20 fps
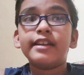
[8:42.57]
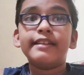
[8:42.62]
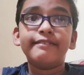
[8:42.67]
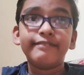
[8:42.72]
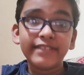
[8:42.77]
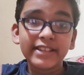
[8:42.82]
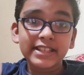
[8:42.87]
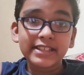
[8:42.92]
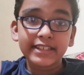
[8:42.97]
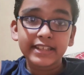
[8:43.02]

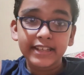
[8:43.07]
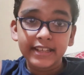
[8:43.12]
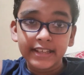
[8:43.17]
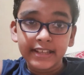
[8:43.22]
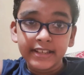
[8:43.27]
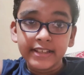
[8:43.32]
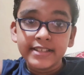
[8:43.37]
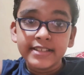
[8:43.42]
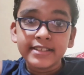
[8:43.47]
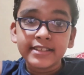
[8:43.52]
which
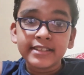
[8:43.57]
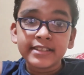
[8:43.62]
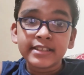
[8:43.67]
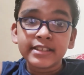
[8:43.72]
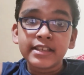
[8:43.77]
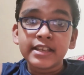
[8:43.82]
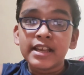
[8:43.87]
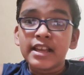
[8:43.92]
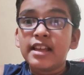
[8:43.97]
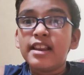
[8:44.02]
is
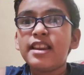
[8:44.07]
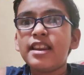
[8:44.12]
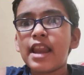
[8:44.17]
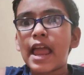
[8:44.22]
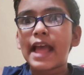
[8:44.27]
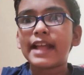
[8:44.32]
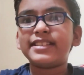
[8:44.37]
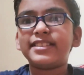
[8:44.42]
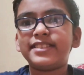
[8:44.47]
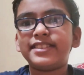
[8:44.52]

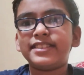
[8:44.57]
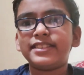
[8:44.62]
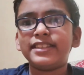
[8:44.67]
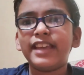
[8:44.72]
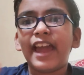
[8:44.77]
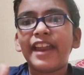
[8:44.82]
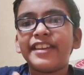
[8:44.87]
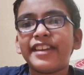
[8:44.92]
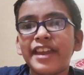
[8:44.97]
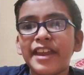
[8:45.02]
Let's
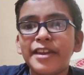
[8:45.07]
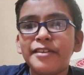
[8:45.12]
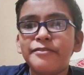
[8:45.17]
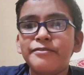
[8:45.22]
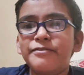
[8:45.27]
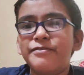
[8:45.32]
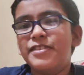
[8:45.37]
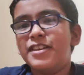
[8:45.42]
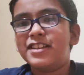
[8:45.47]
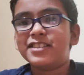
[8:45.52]
Get
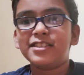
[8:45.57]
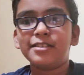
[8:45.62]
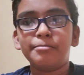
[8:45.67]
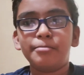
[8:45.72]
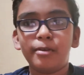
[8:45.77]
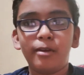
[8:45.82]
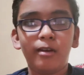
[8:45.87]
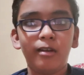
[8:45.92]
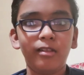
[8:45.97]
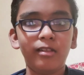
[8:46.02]

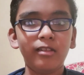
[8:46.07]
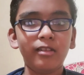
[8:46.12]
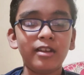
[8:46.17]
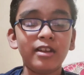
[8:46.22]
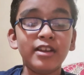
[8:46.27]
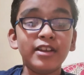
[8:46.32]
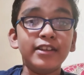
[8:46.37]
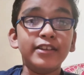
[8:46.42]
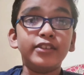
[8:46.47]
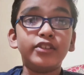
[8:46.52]
Invisible.
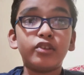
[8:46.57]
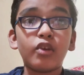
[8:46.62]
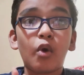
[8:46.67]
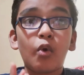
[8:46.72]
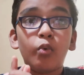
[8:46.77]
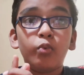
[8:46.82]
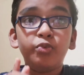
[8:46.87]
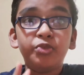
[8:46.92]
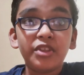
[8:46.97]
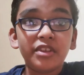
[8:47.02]

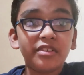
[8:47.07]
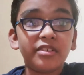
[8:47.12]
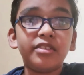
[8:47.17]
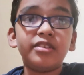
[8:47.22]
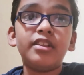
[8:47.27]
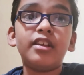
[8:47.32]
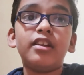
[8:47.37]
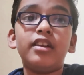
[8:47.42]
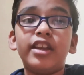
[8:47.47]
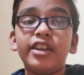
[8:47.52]
So this
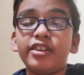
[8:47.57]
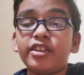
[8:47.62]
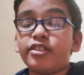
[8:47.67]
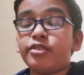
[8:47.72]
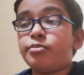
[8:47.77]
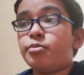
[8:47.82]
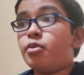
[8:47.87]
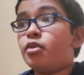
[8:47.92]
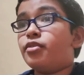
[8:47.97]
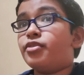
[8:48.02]
is the
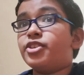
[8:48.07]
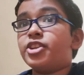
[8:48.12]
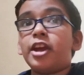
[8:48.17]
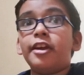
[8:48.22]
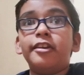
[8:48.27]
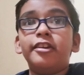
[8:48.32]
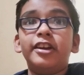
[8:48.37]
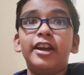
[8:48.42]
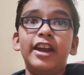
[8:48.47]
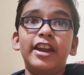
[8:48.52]
latest book which
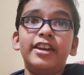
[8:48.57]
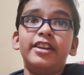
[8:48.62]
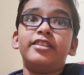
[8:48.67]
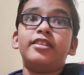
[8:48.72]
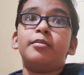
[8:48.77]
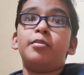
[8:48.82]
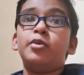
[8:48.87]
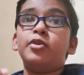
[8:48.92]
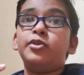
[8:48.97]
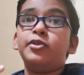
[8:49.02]
I read it
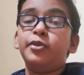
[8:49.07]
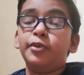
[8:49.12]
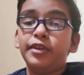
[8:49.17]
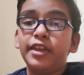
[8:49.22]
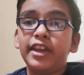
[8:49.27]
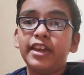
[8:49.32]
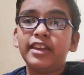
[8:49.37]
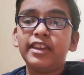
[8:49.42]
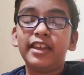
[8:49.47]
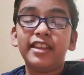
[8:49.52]
about
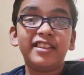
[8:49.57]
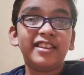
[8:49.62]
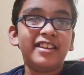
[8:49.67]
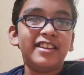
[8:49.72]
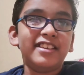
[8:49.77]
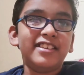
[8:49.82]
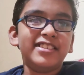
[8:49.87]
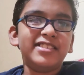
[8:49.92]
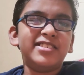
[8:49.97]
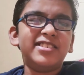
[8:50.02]
today, and
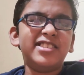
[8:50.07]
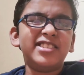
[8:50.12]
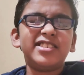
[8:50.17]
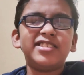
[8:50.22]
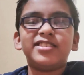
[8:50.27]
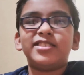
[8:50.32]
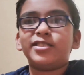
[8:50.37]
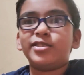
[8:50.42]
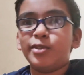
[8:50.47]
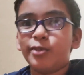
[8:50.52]

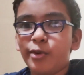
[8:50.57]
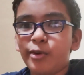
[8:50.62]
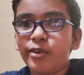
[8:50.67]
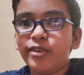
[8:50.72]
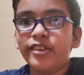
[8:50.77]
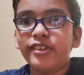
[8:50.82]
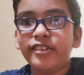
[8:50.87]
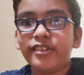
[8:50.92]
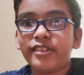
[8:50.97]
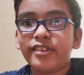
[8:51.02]
this is
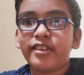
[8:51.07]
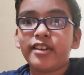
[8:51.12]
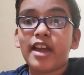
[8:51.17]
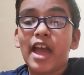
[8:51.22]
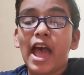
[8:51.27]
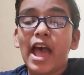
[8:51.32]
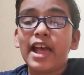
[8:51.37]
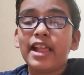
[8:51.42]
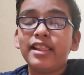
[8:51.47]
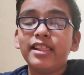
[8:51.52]
good.
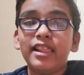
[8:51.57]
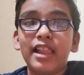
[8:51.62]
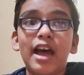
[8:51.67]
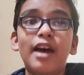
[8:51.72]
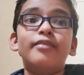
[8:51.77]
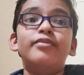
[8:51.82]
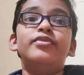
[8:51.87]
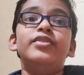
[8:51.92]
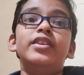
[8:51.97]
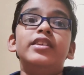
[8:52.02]
I
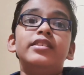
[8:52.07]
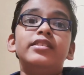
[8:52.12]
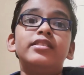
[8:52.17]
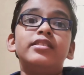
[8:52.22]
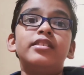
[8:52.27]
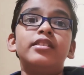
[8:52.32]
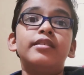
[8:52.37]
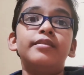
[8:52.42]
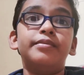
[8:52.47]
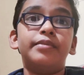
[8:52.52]
love
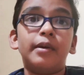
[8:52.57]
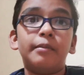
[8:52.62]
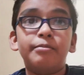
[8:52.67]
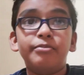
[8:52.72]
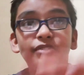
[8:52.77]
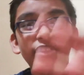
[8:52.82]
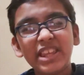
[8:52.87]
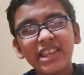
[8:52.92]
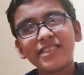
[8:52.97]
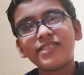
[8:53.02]
this.
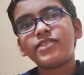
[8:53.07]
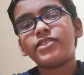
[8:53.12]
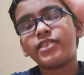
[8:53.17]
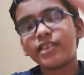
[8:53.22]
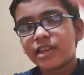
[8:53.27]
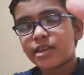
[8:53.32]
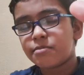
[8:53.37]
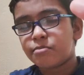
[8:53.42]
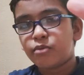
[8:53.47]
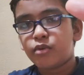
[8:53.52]
From these
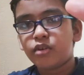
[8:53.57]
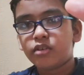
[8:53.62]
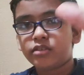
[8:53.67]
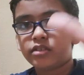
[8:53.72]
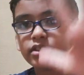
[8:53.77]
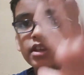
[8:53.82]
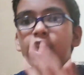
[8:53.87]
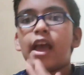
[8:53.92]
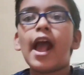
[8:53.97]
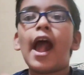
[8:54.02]
three
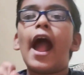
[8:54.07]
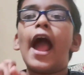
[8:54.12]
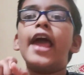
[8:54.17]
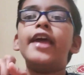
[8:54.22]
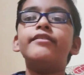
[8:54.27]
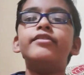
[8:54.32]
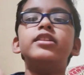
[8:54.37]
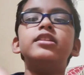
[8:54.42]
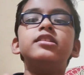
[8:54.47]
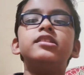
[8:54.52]
books,
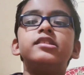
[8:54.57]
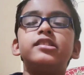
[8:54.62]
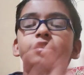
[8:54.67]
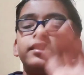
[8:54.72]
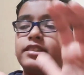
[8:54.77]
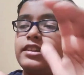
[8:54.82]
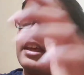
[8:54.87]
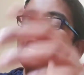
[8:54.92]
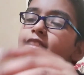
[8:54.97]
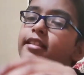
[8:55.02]
I will
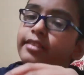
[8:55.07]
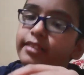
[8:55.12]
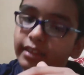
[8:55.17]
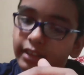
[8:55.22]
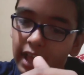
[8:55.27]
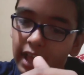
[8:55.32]
tell the